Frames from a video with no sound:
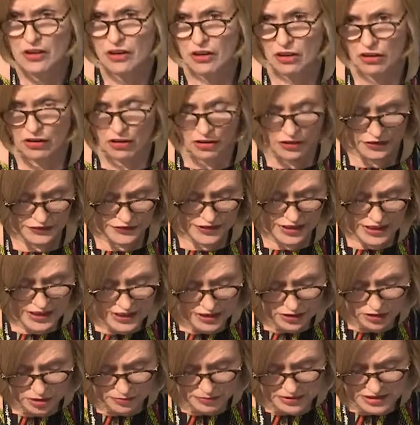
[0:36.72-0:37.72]
on
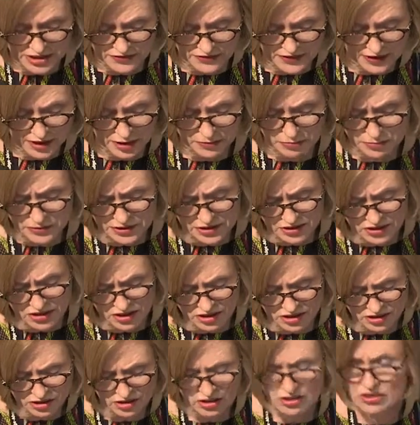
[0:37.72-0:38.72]
economic development,
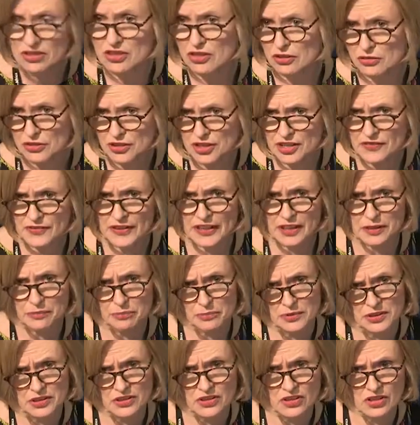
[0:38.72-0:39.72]
social
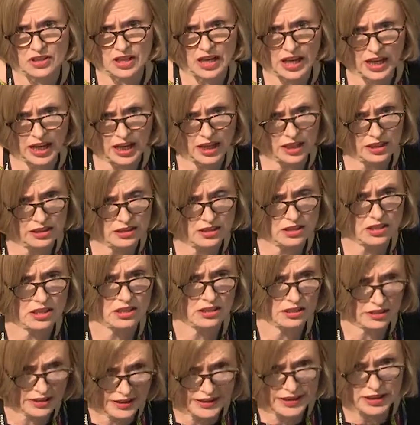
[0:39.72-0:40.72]
development, and
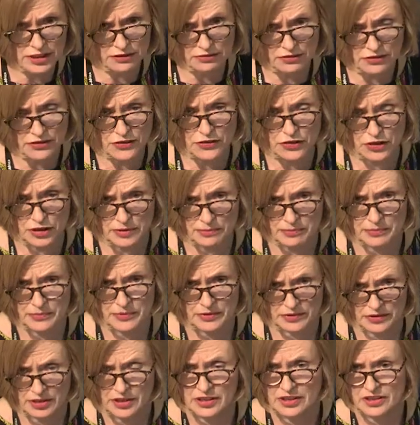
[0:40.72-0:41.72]
legal reform.
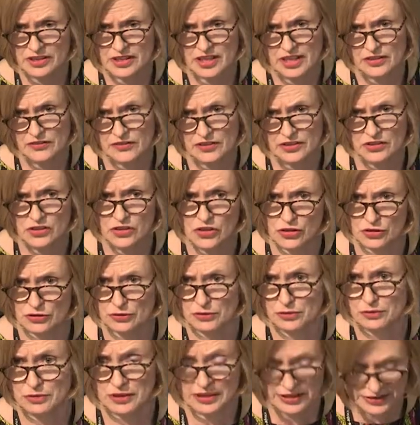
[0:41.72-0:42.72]
Stephen,
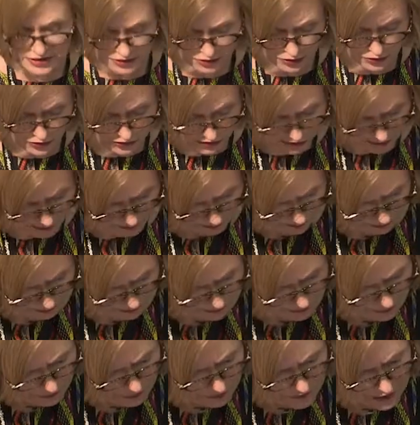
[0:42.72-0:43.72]
too, is a lawyer.
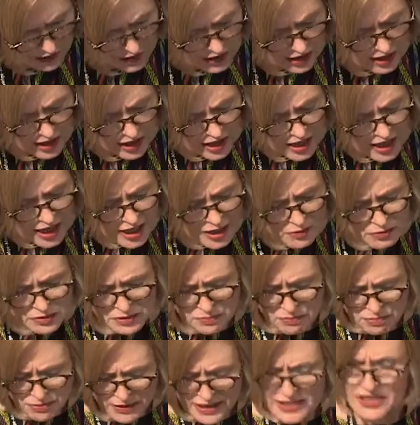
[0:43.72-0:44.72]
He was
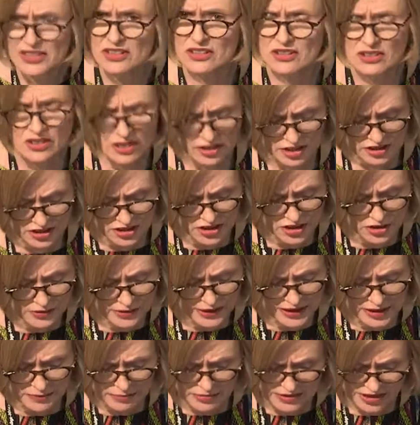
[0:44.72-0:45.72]
present as a
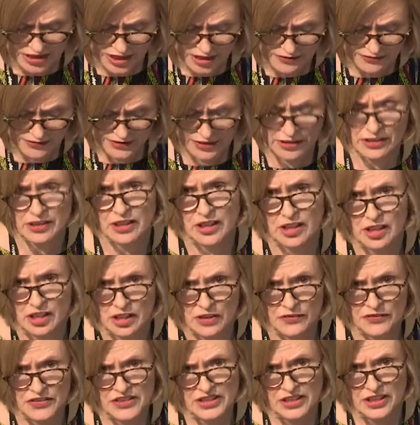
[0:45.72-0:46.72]
UN observer
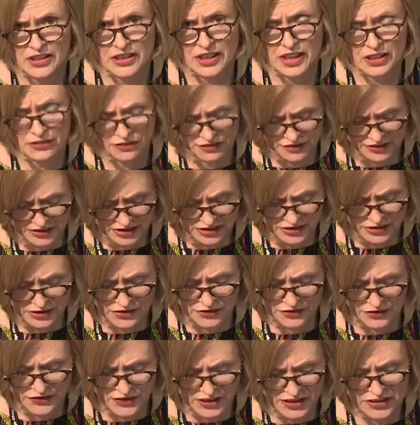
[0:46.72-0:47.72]
for South Africa's
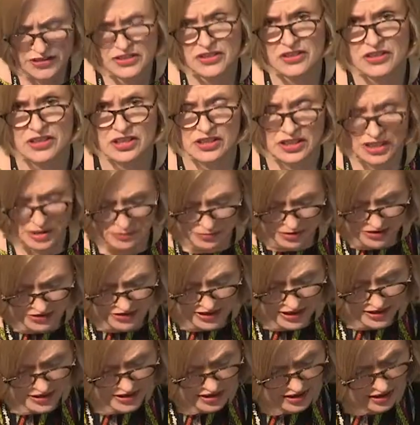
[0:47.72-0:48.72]
first
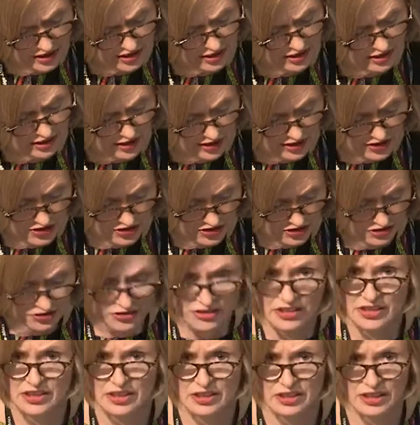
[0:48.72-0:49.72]
democratic
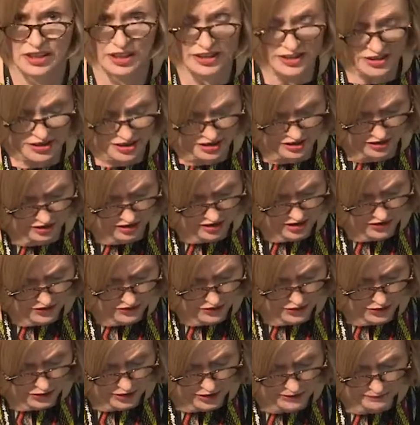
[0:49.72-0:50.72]
elections in
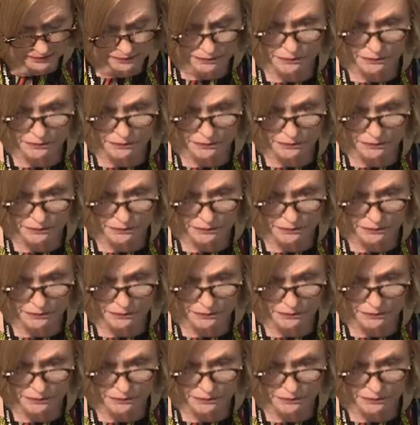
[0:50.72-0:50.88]
1994,